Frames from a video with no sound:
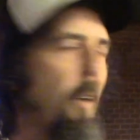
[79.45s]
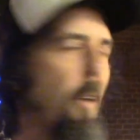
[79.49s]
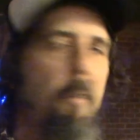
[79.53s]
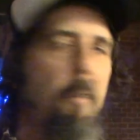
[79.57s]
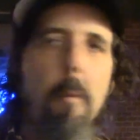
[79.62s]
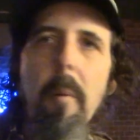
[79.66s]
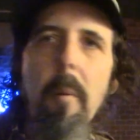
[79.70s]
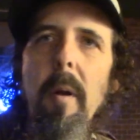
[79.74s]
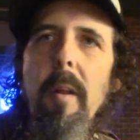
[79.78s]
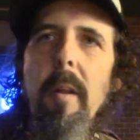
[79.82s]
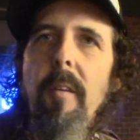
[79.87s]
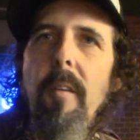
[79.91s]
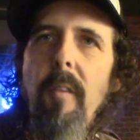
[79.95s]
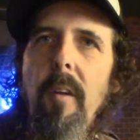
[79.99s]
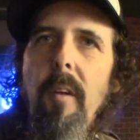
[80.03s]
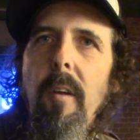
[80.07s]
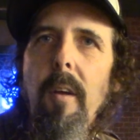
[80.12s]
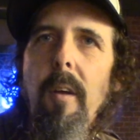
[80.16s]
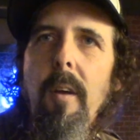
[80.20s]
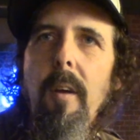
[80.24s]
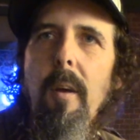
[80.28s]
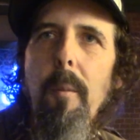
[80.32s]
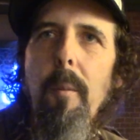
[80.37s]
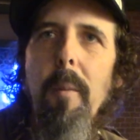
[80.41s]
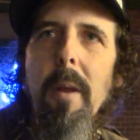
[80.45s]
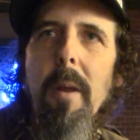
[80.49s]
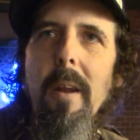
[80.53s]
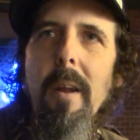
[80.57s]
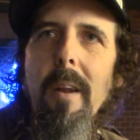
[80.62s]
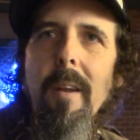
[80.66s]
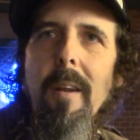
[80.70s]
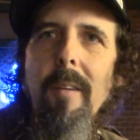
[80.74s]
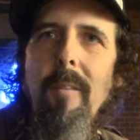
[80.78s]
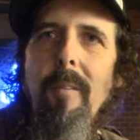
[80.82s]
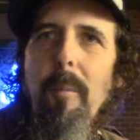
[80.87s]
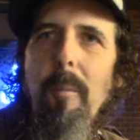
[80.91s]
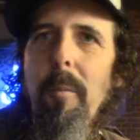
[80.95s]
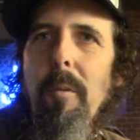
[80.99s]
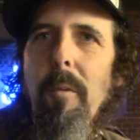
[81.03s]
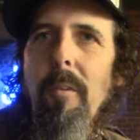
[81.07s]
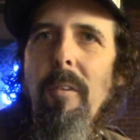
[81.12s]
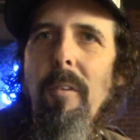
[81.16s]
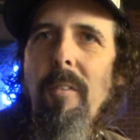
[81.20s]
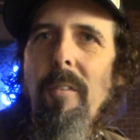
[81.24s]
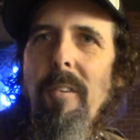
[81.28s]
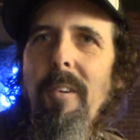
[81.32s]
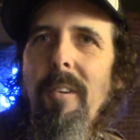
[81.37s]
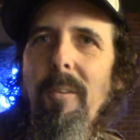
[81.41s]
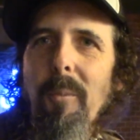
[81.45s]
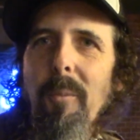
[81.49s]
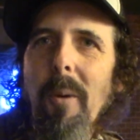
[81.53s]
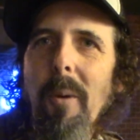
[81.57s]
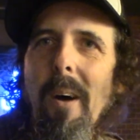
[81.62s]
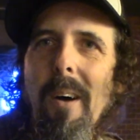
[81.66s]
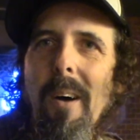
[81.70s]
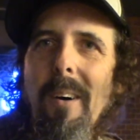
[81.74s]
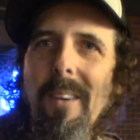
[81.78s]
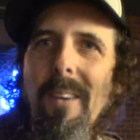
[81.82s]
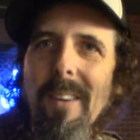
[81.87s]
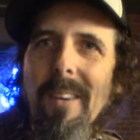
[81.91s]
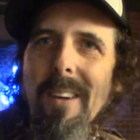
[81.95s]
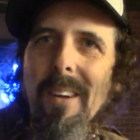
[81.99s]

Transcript: everybody is a comedian, is a musician as well.